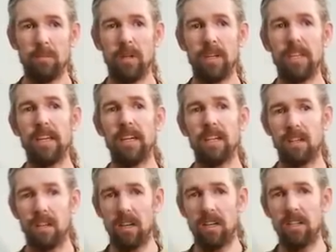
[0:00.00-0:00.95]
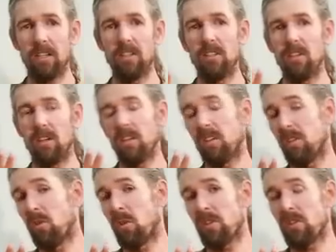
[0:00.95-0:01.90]
Again, on a
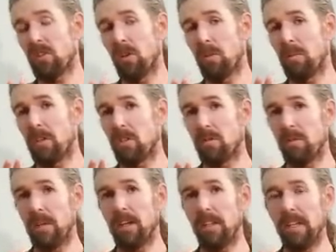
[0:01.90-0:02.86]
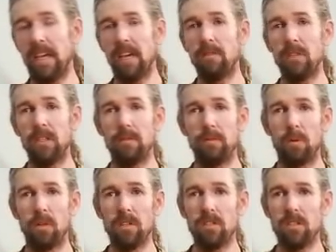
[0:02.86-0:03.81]
north slope that's fairly heavily
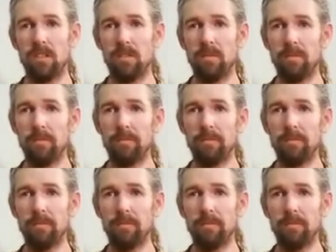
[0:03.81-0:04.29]
forested,